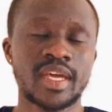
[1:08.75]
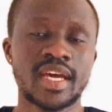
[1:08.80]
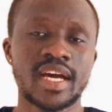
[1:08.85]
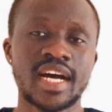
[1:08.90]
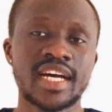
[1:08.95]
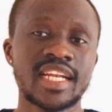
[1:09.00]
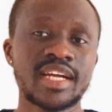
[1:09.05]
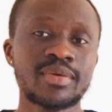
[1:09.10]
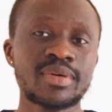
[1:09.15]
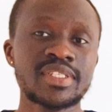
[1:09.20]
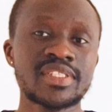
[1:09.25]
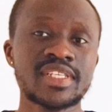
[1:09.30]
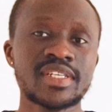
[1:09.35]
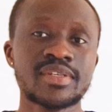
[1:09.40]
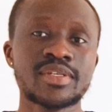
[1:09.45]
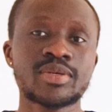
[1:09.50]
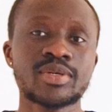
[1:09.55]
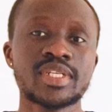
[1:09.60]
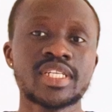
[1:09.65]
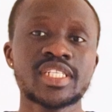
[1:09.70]
And our
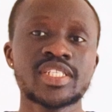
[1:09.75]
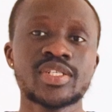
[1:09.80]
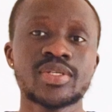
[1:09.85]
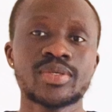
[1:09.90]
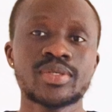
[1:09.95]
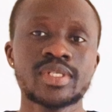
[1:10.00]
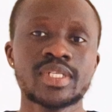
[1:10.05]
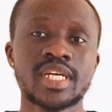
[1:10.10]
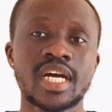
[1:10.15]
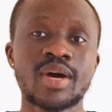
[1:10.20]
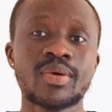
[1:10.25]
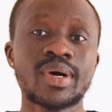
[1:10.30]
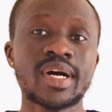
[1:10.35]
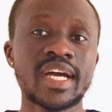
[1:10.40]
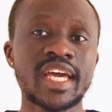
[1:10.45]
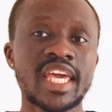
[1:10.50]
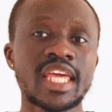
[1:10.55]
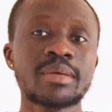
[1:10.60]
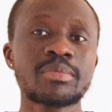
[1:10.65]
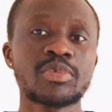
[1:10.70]
series connection, our
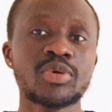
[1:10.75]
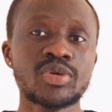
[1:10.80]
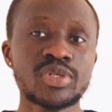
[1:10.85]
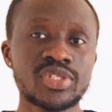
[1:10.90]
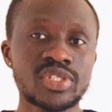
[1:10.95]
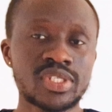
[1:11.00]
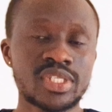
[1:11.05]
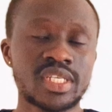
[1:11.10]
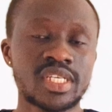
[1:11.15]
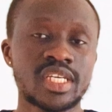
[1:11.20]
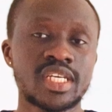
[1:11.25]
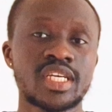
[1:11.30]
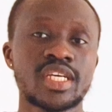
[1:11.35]
aim was